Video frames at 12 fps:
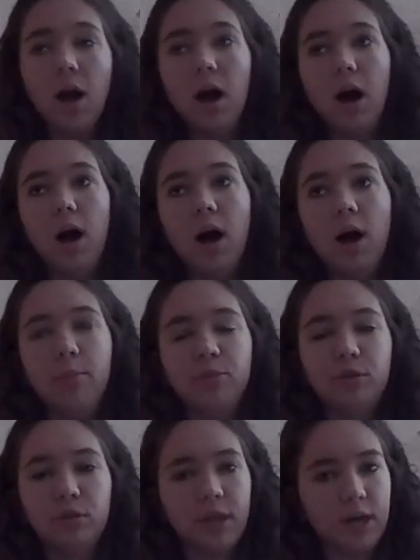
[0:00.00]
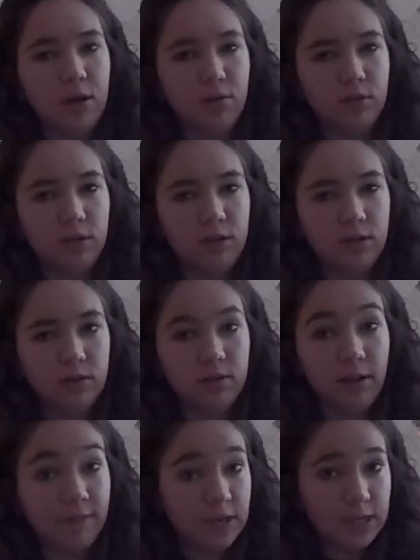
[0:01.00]
um,
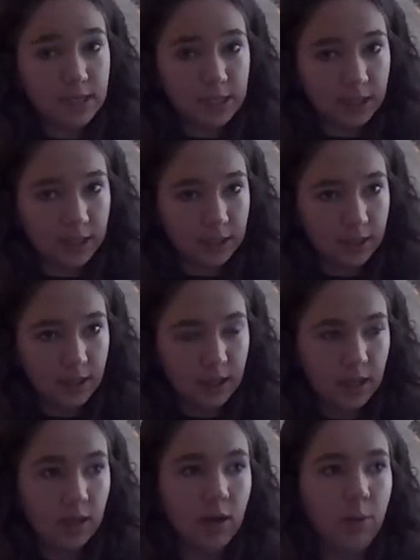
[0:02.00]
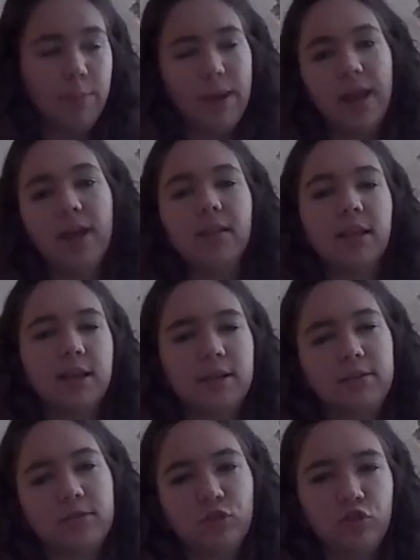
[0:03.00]
2017, May like
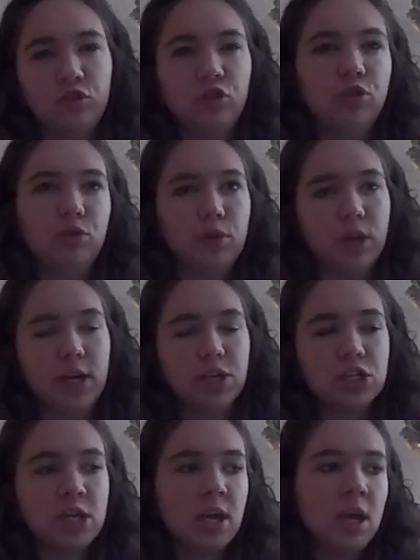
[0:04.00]
June-ish,